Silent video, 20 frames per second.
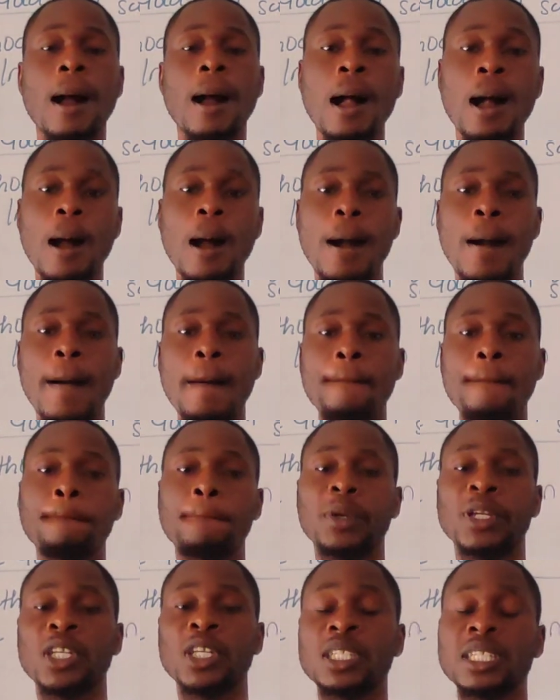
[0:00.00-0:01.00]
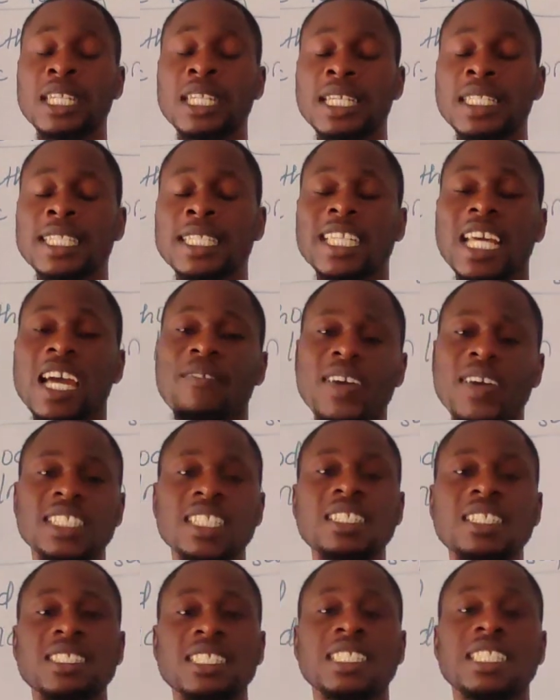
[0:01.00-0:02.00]

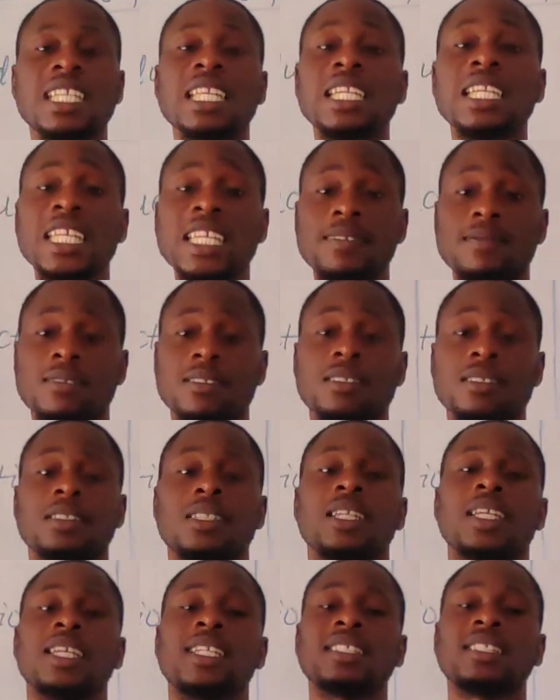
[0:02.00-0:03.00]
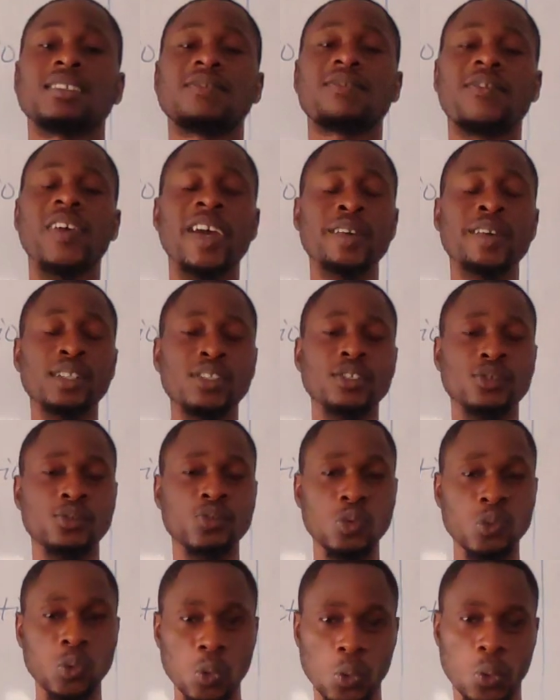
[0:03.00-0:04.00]
divergence in the leaves is very
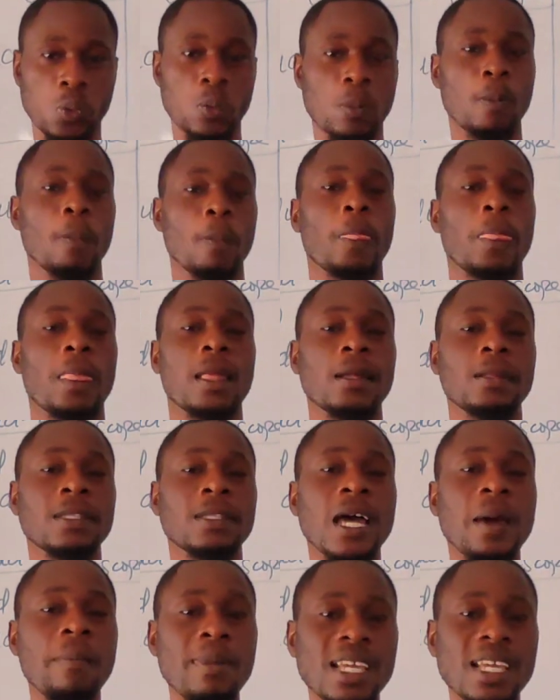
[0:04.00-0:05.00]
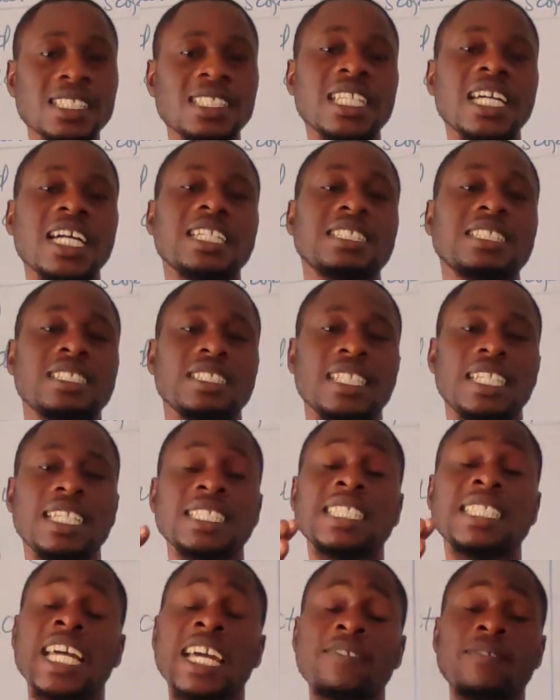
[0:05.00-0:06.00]
slow. That means that
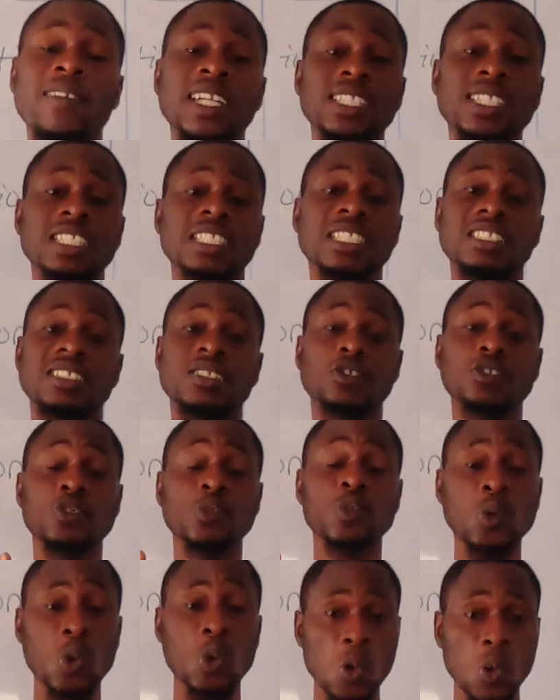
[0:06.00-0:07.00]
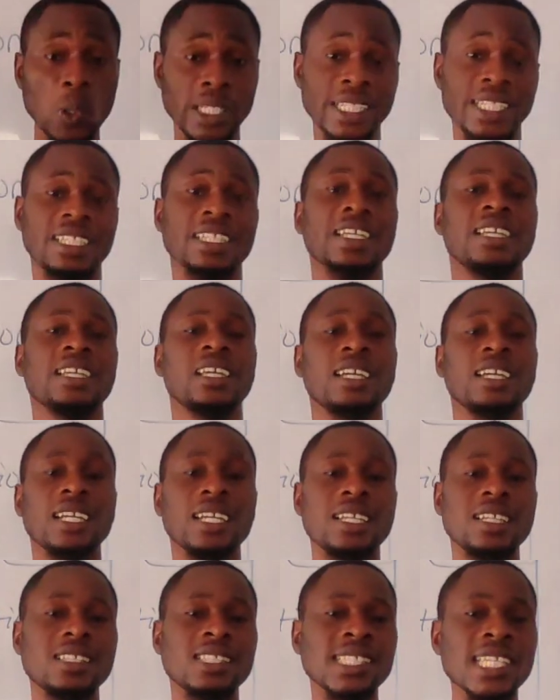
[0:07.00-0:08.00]
it diverges slowly.
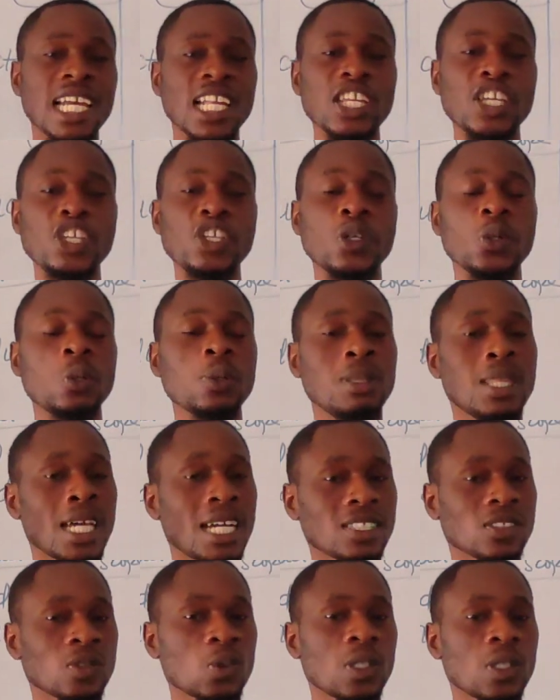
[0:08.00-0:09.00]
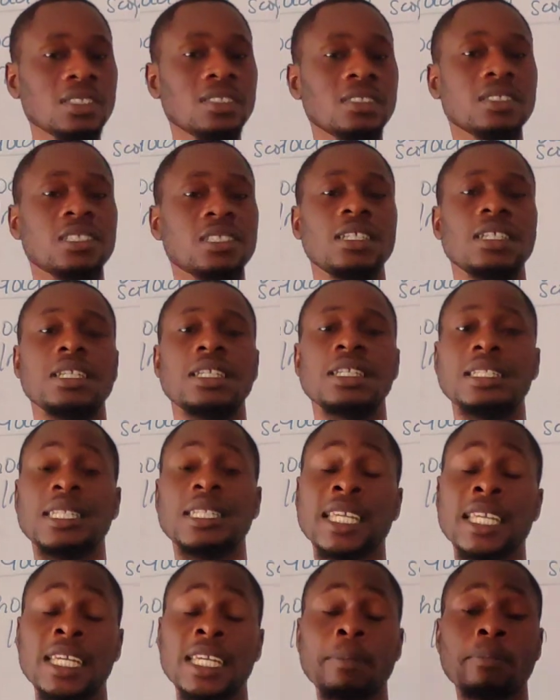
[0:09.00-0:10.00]
It's telling you that
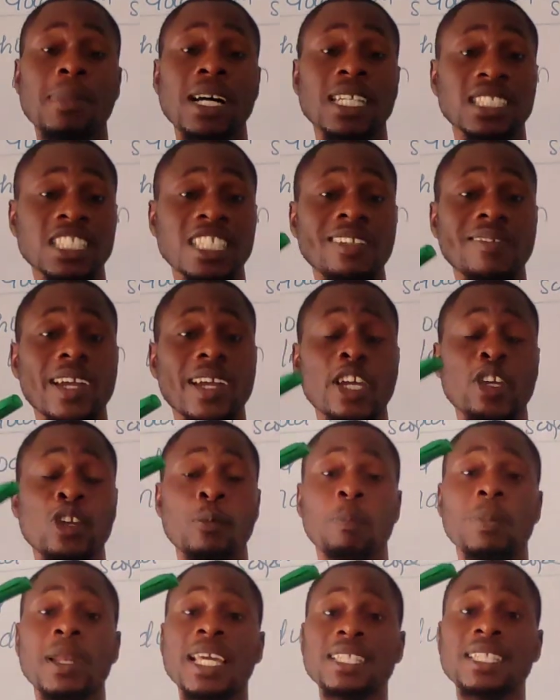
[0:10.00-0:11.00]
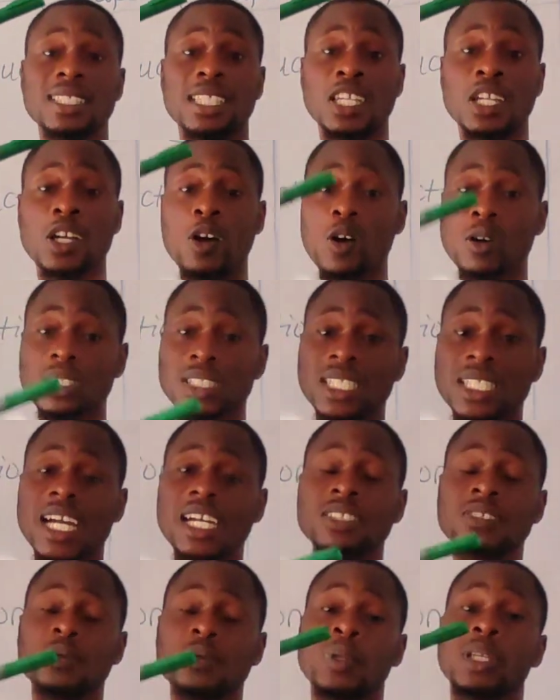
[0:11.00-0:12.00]
the material you place in
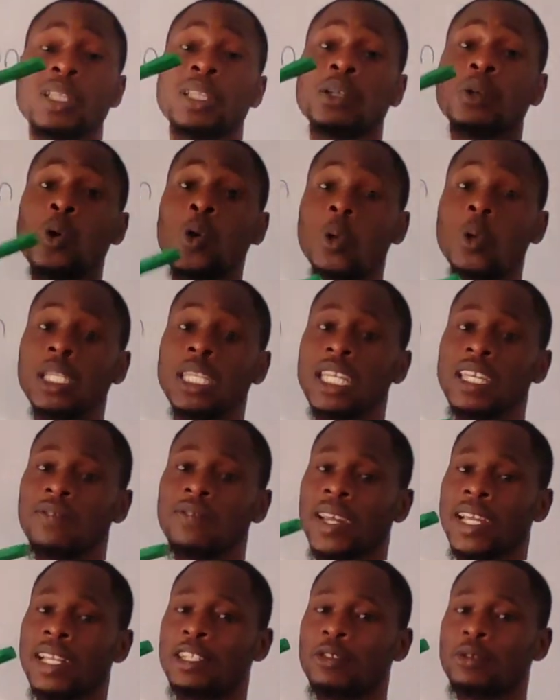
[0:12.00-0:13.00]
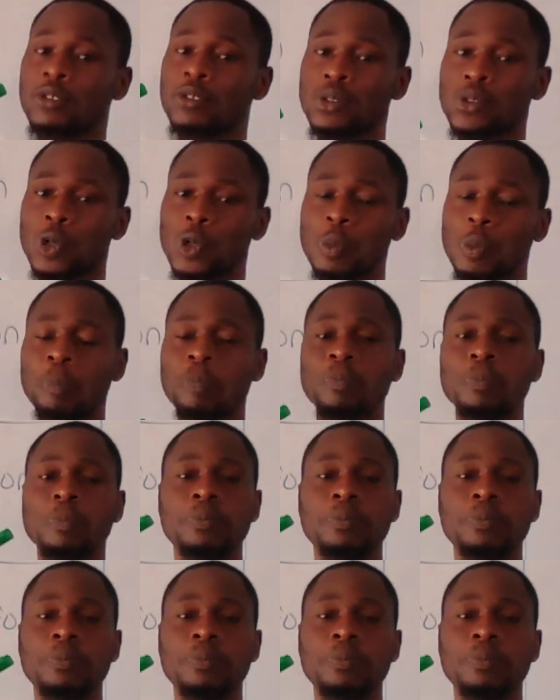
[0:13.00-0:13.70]
contact with the gold leaf electroscope